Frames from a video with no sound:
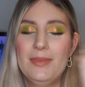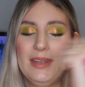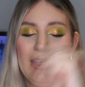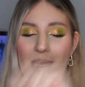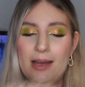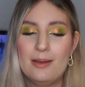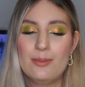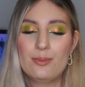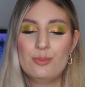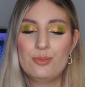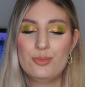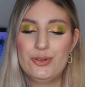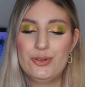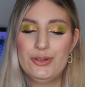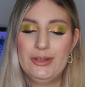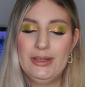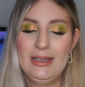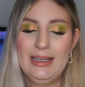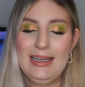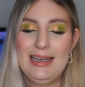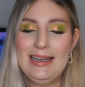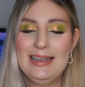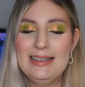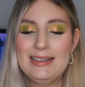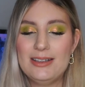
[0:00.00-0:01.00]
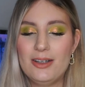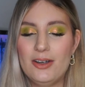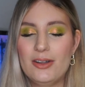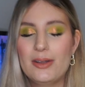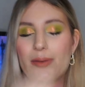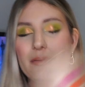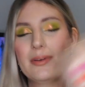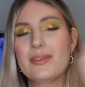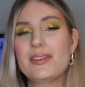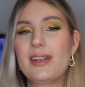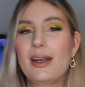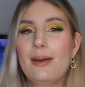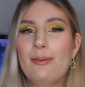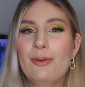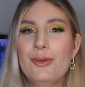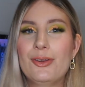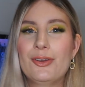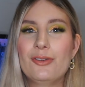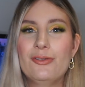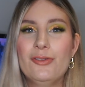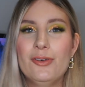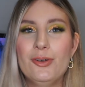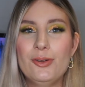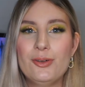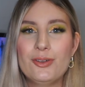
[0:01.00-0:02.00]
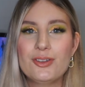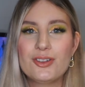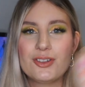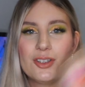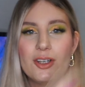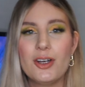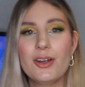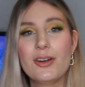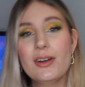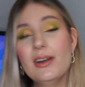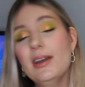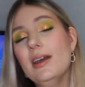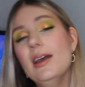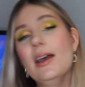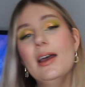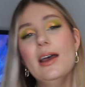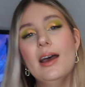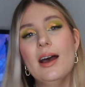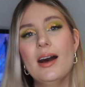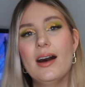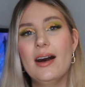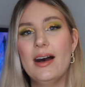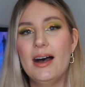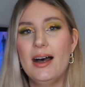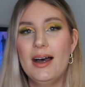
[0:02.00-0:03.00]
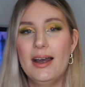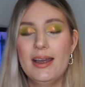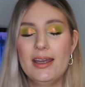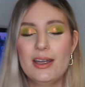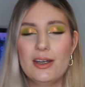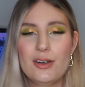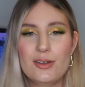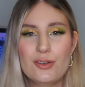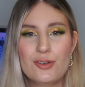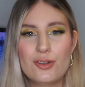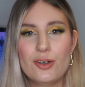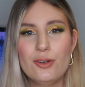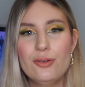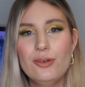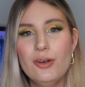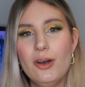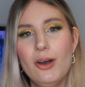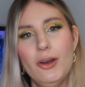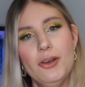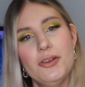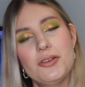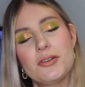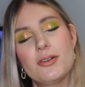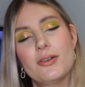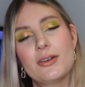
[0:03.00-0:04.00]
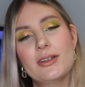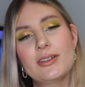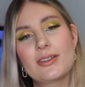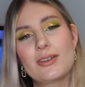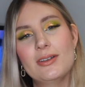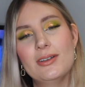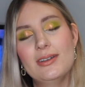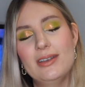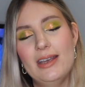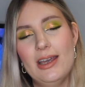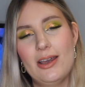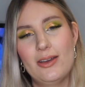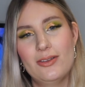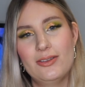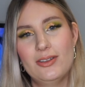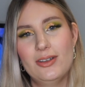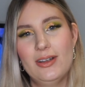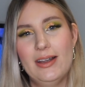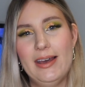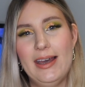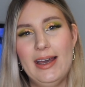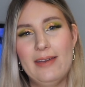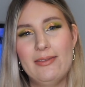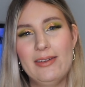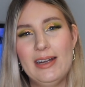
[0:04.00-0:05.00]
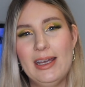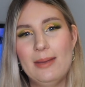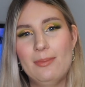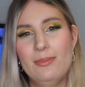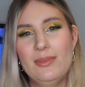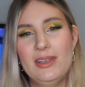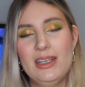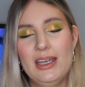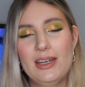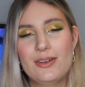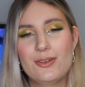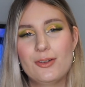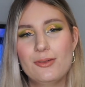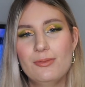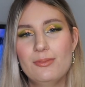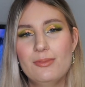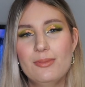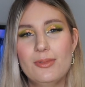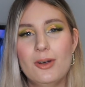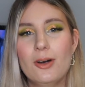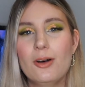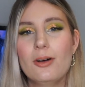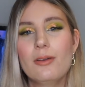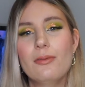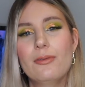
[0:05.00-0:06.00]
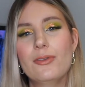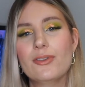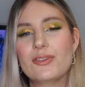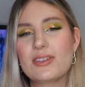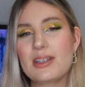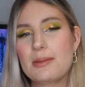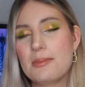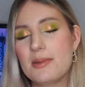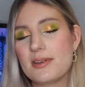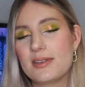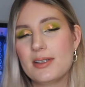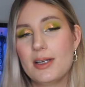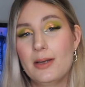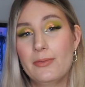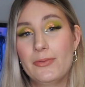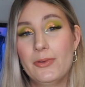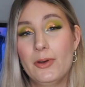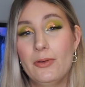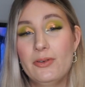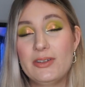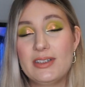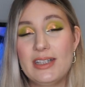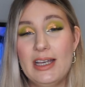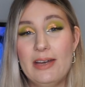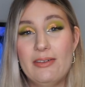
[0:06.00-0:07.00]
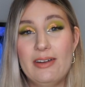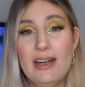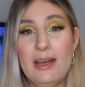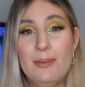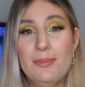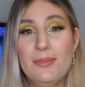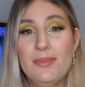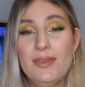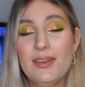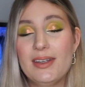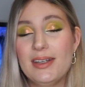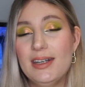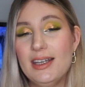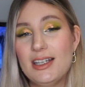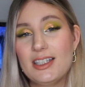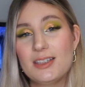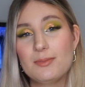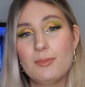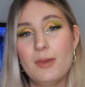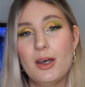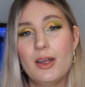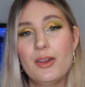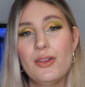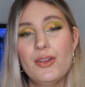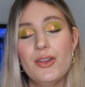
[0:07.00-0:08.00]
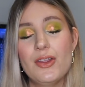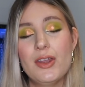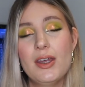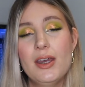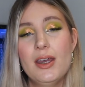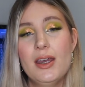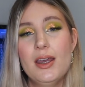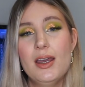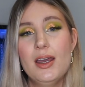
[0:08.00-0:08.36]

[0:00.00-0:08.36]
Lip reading: Yeah, these are the ones that I want to focus on. I don't know how long it's going to take until I have an empty. I don't foresee myself to obviously have an empty next month.